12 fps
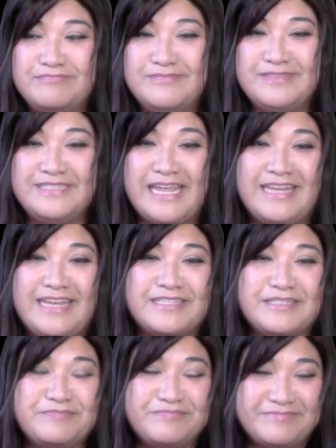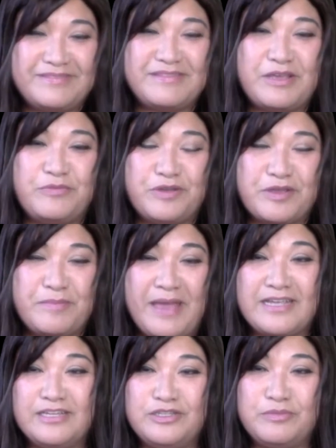date, and we'll come back
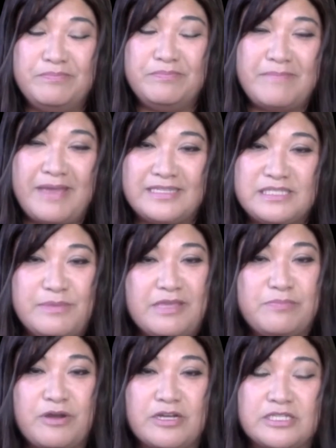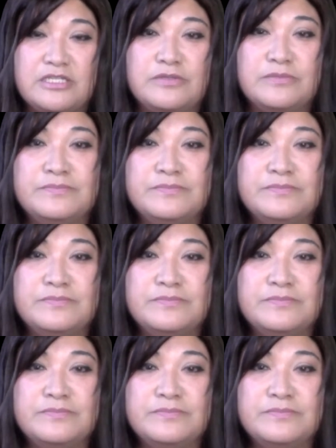and do Matt Smith part 2.